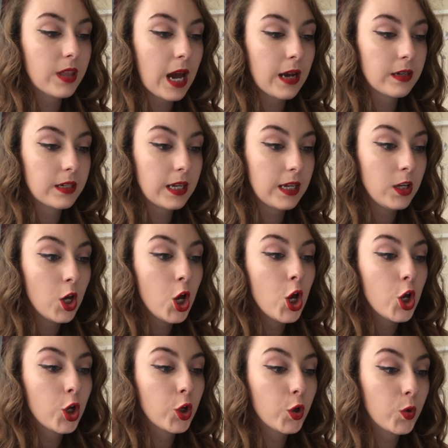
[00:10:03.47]
with Andy,
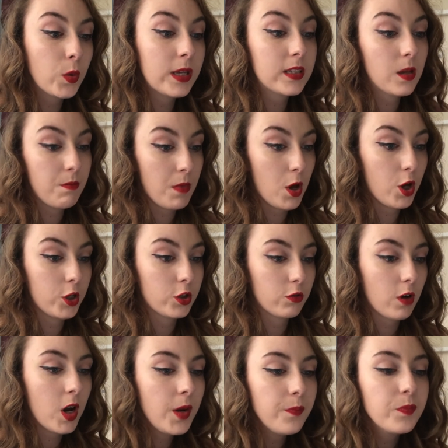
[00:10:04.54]
who is a
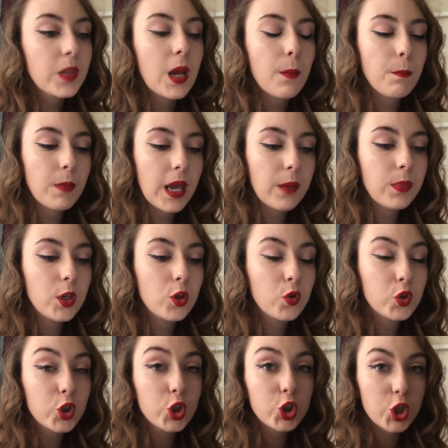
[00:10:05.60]
murderer. Maybe
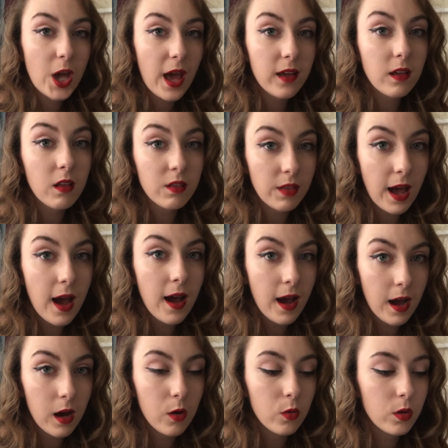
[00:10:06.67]
you should check that
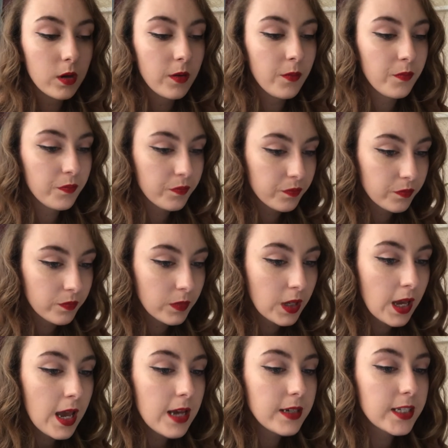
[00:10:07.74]
out.
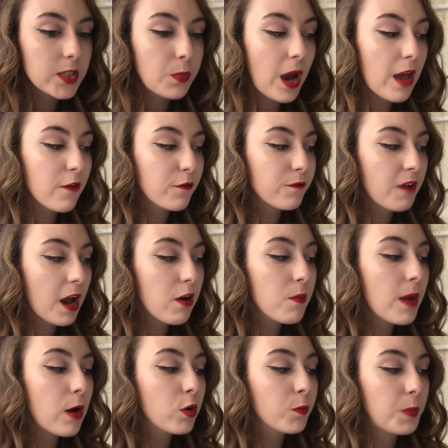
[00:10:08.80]
Despite a fair
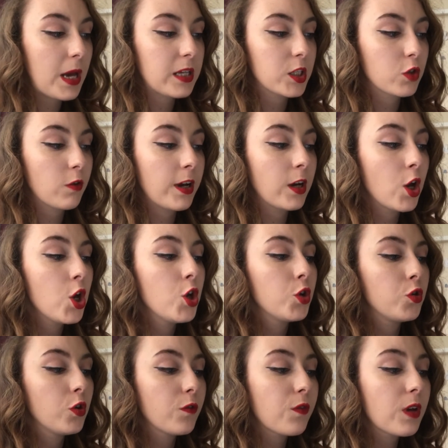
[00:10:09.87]
amount of pestering,
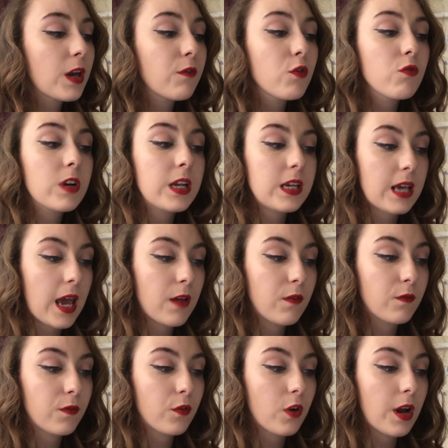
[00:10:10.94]
nothing ever really
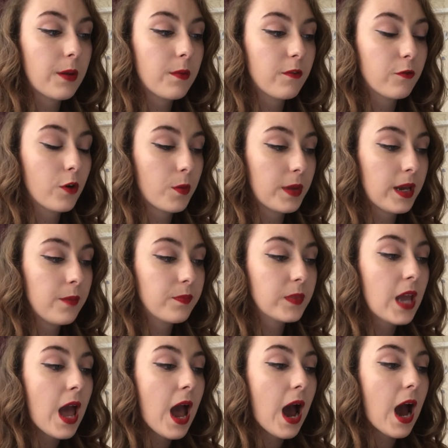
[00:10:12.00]
came from it,
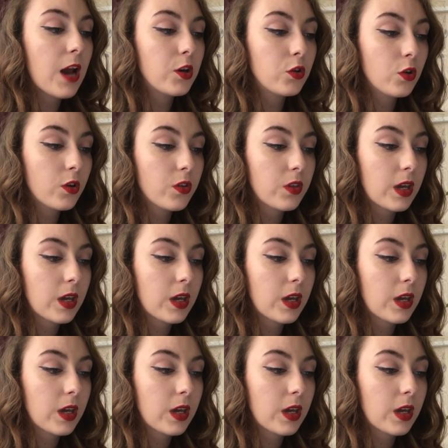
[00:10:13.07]
and